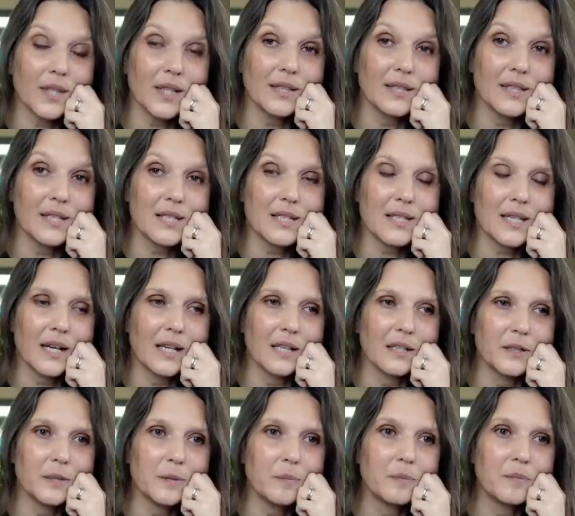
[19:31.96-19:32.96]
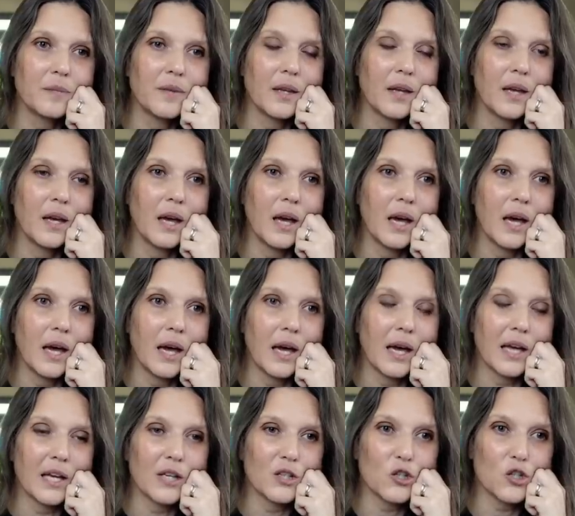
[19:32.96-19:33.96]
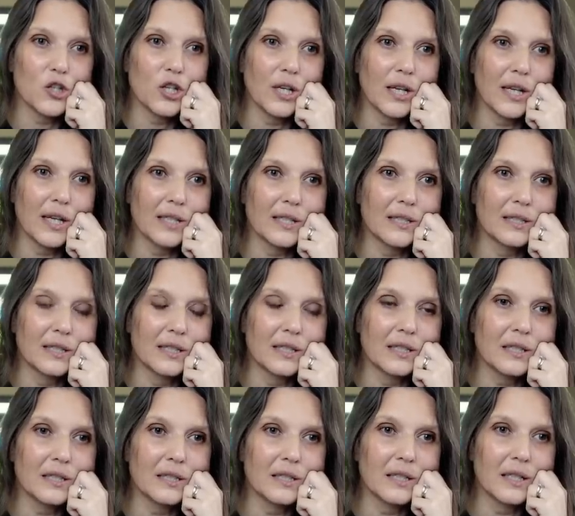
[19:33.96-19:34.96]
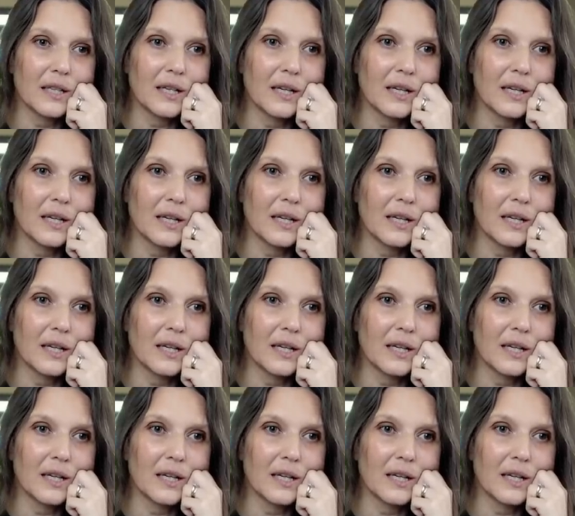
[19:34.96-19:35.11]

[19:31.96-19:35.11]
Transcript: this color, and she liked it.